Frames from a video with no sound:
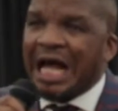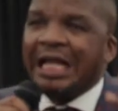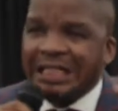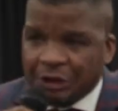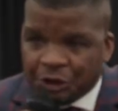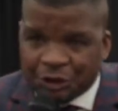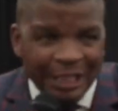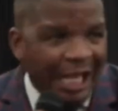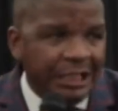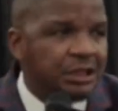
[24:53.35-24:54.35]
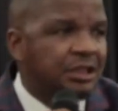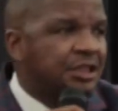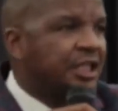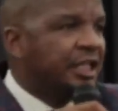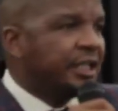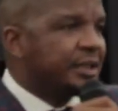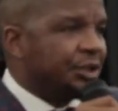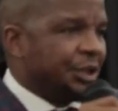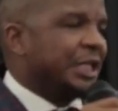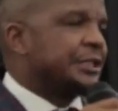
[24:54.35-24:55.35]
tarnish and
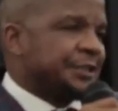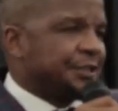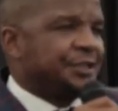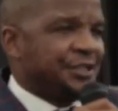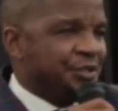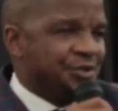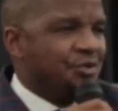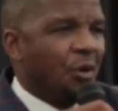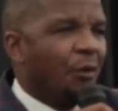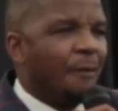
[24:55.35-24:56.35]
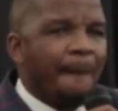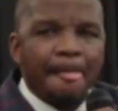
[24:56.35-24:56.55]
just, you know,